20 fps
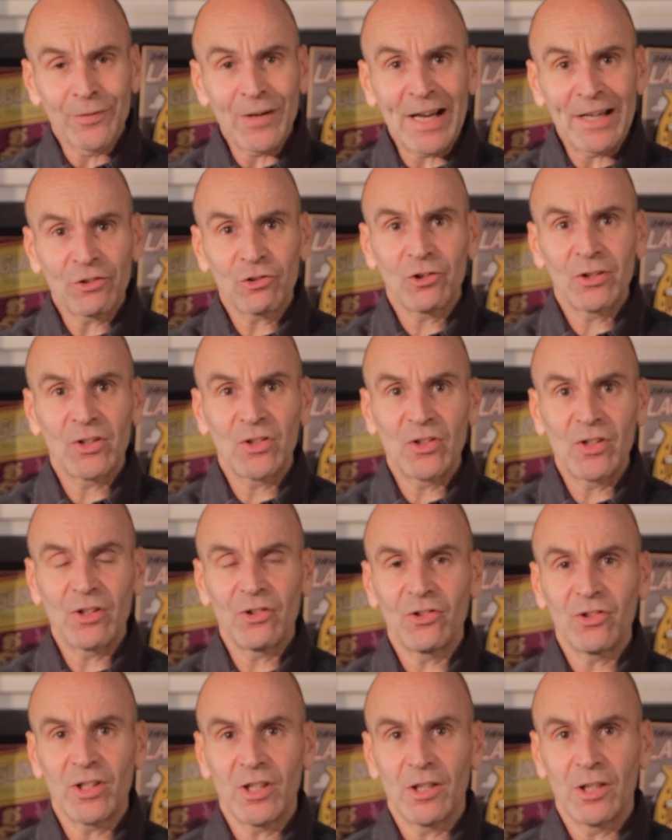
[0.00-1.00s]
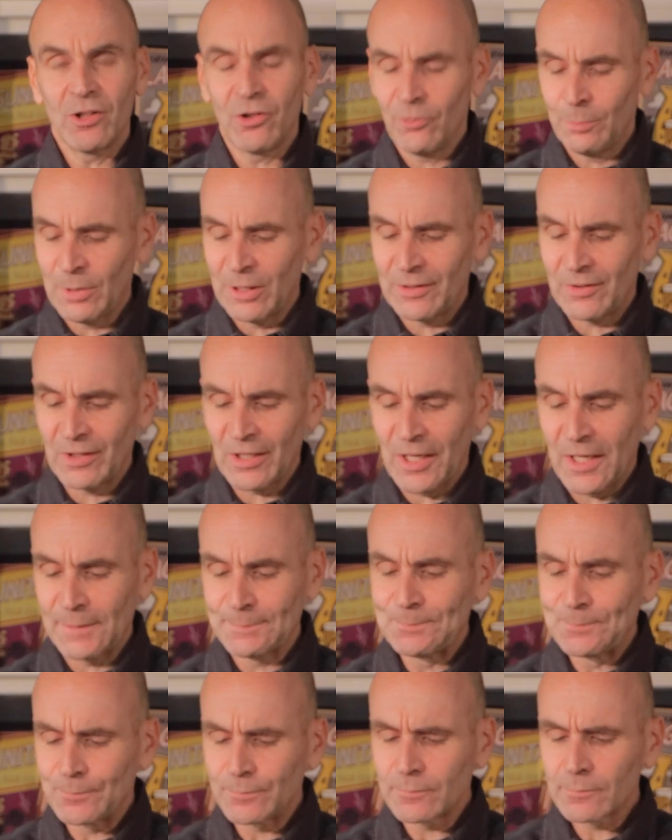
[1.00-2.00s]
fashioned in this series, but
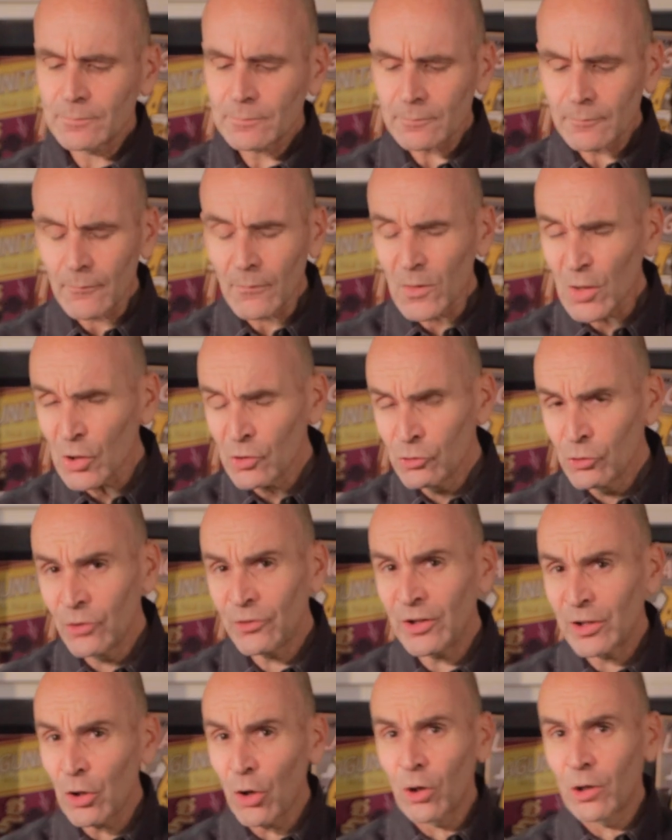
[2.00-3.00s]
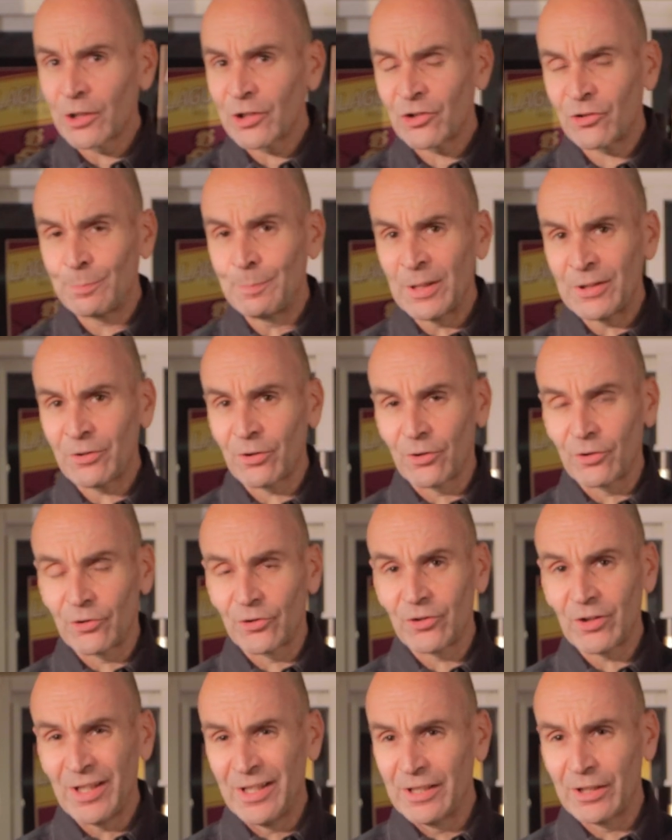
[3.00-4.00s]
using orange
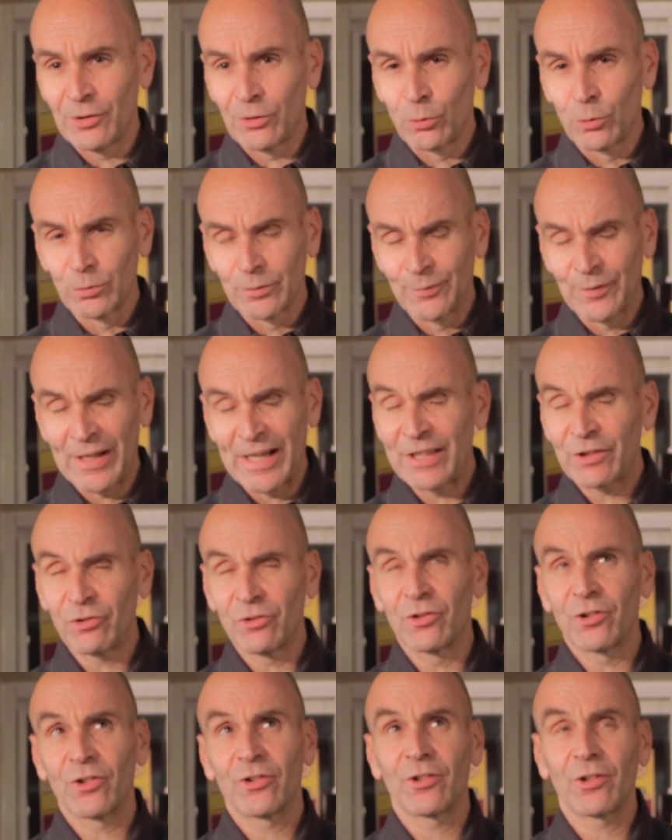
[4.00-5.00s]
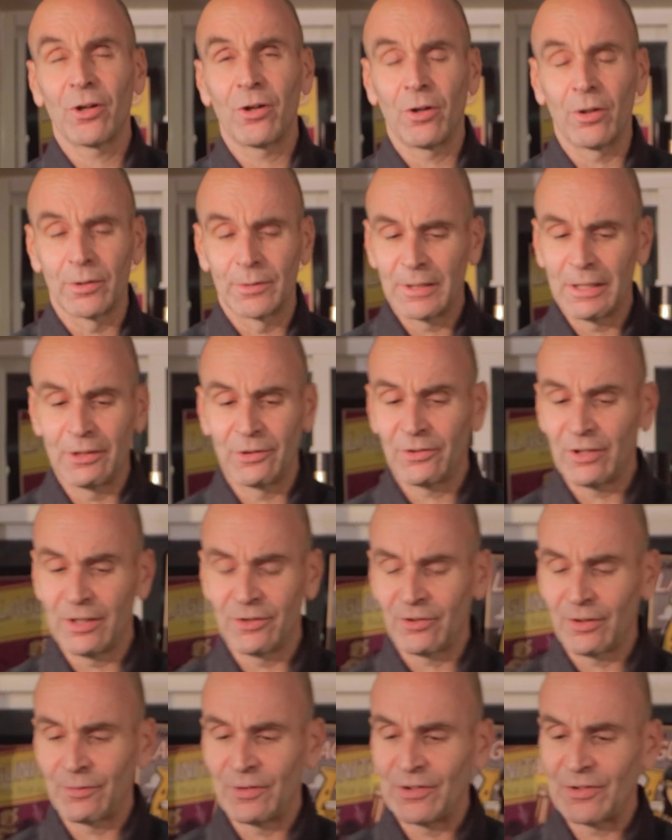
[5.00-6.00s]
bitters in an old fashioned
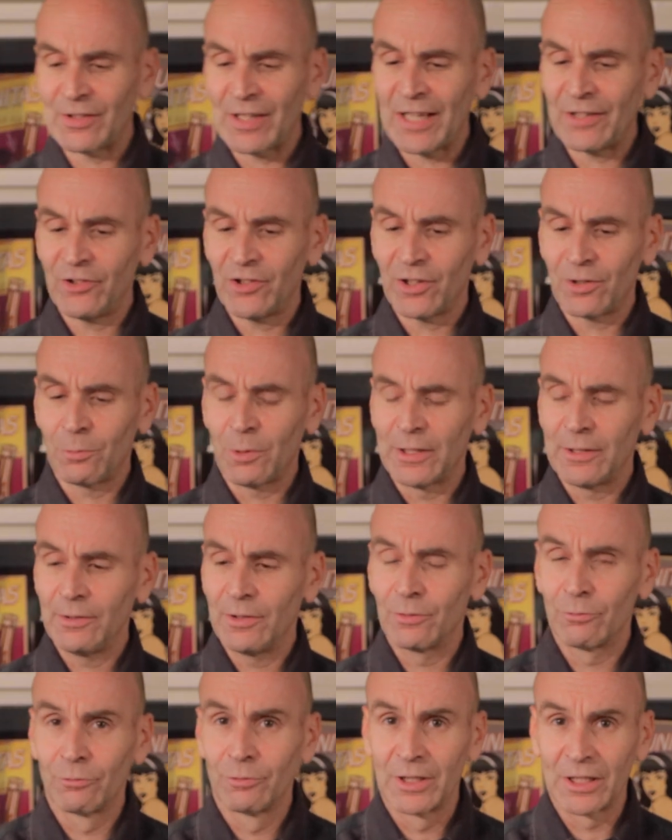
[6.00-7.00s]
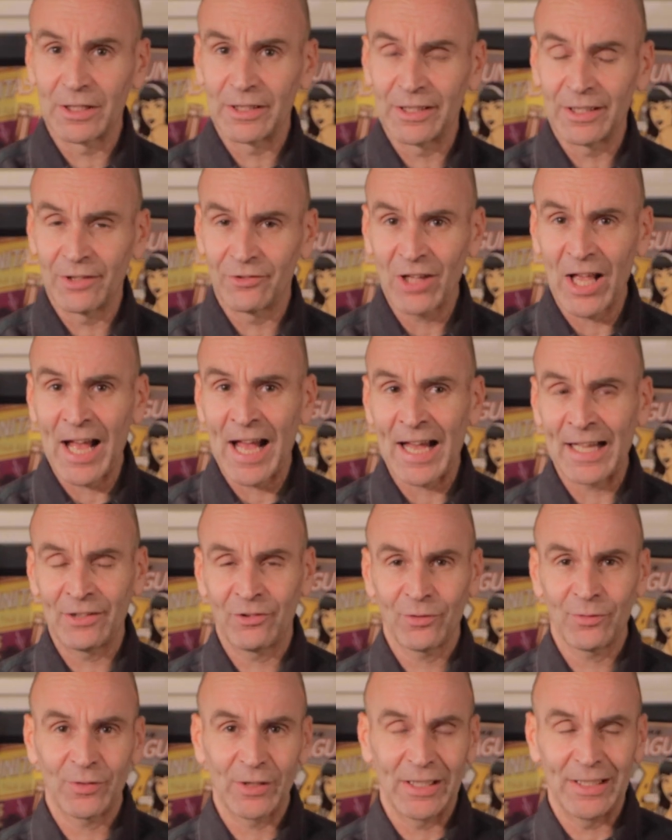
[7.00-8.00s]
it's a fantastic one. It really is.
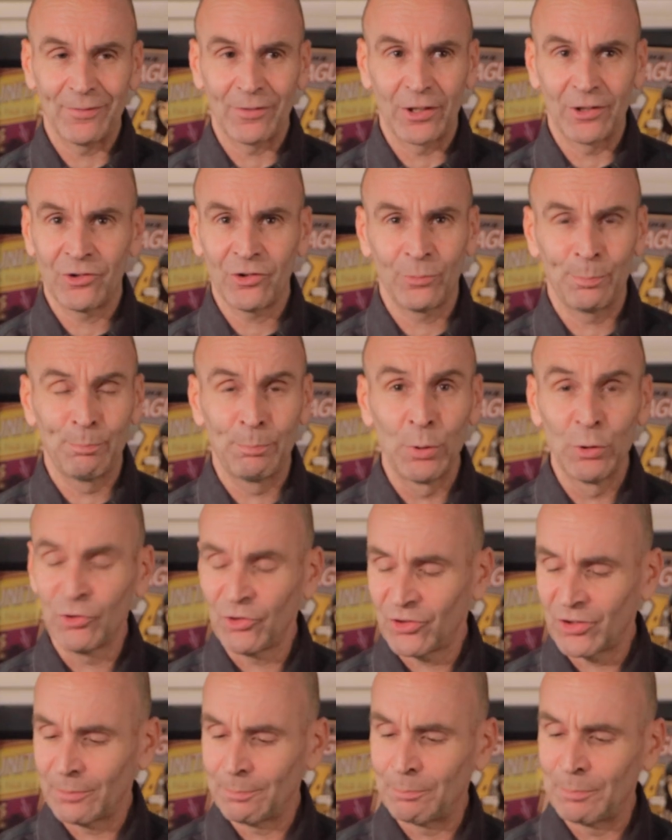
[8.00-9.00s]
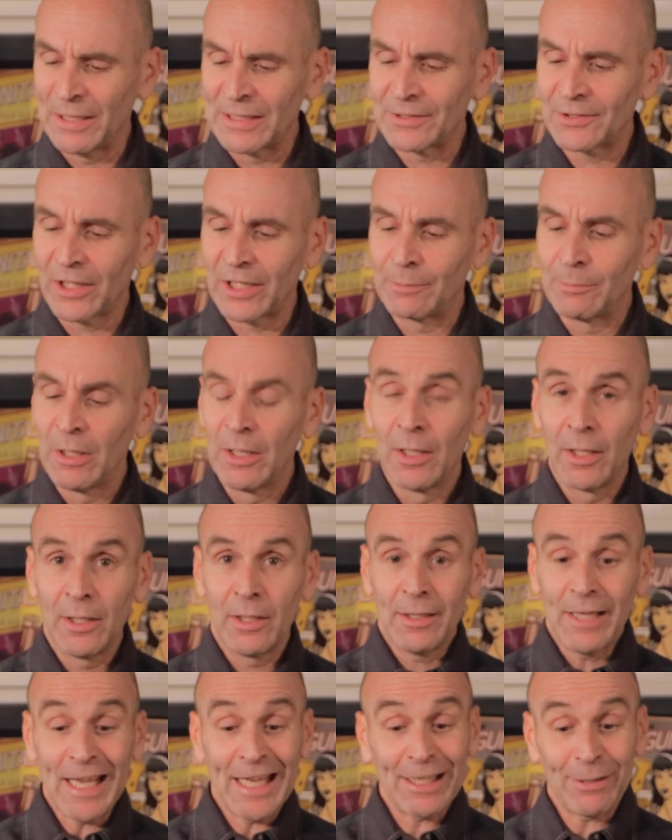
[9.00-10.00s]
Adds flavour, it just boosts it big time.
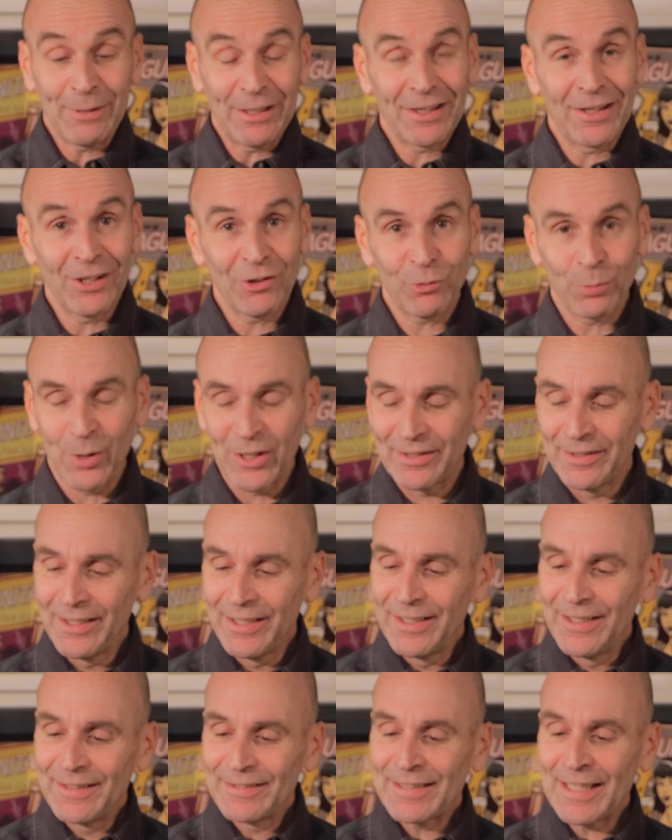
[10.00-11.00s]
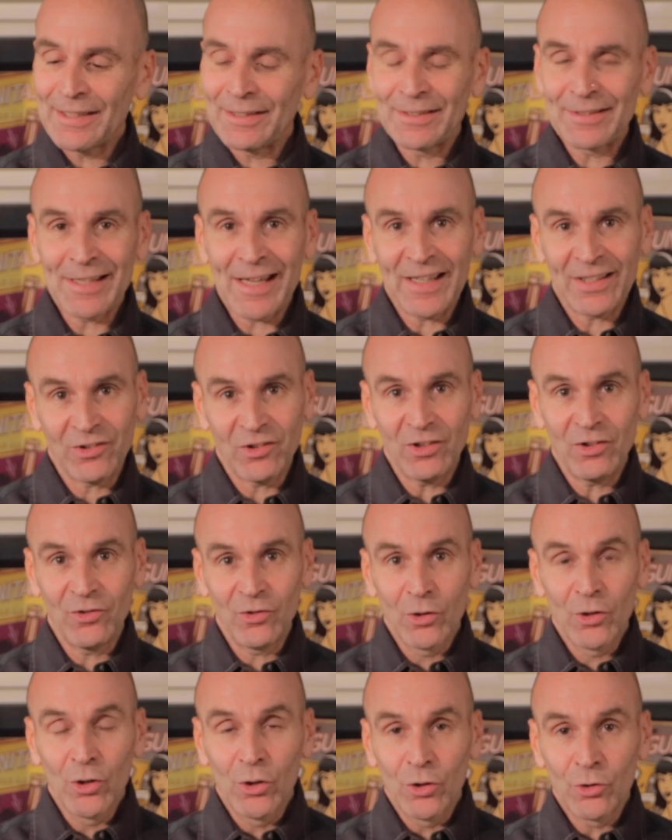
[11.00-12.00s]
Anyway, this one, Death and
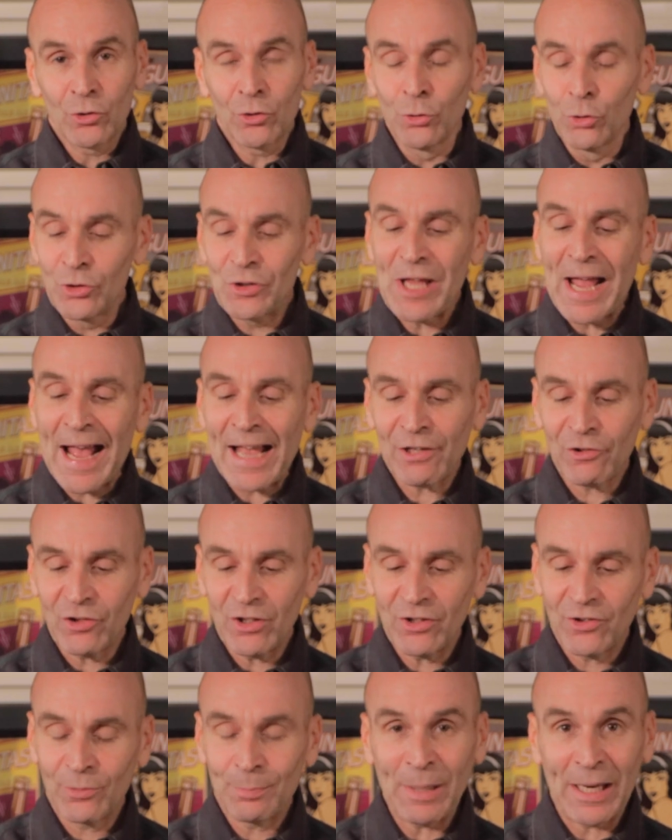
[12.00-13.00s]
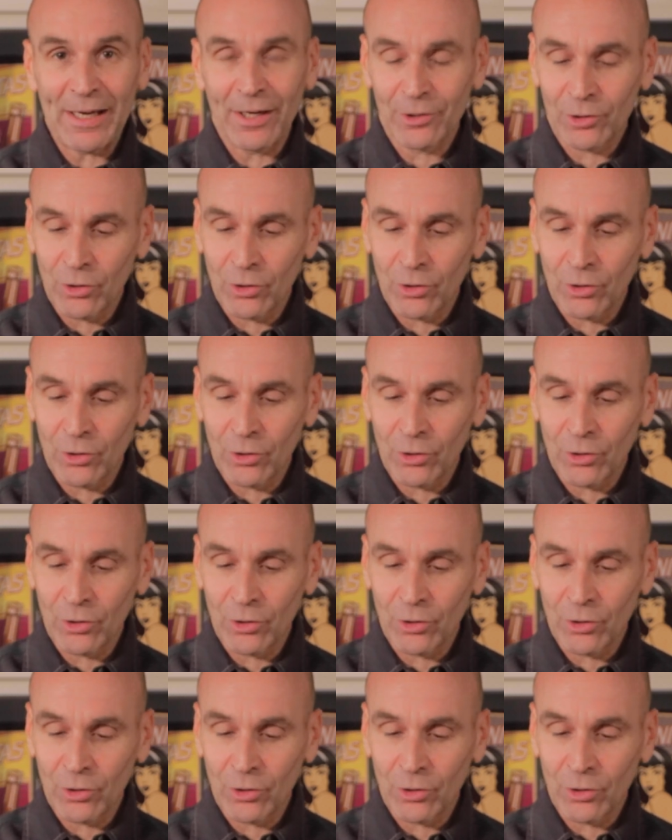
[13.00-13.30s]
Taxes, 2 dashes per